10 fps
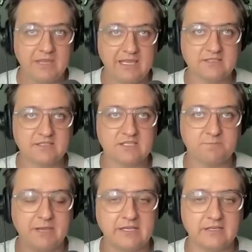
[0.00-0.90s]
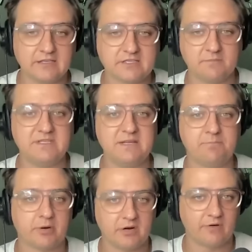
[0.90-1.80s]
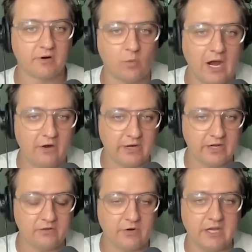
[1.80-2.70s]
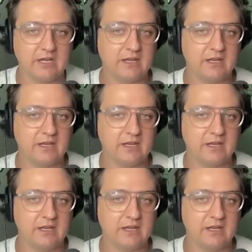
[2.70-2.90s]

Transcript: it's speaking to some deep part of our wiring, right?